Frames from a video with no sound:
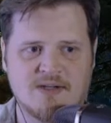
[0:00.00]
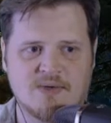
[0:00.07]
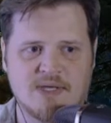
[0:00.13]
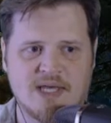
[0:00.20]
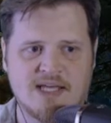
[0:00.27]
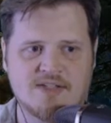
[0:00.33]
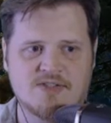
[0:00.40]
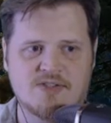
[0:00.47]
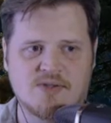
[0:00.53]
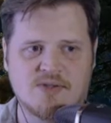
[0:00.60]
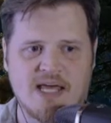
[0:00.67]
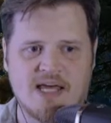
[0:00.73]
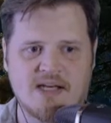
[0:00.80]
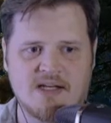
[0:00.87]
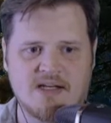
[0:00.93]
Okay, so
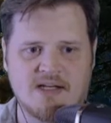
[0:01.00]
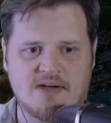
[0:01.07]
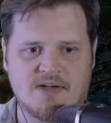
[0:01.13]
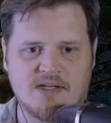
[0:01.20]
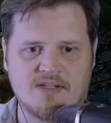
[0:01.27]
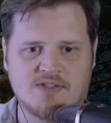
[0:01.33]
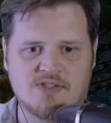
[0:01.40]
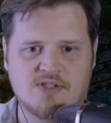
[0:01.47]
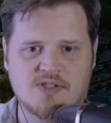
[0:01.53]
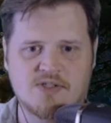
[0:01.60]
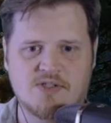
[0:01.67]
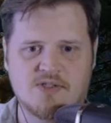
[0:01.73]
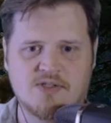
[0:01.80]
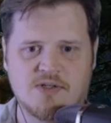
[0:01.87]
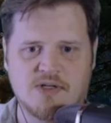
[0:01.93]
that area is
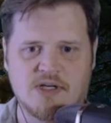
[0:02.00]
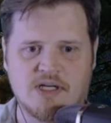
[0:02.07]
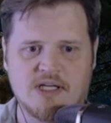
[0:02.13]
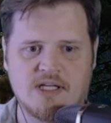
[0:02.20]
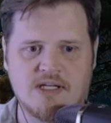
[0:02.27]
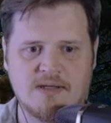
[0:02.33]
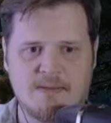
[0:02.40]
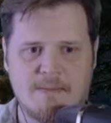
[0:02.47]
good.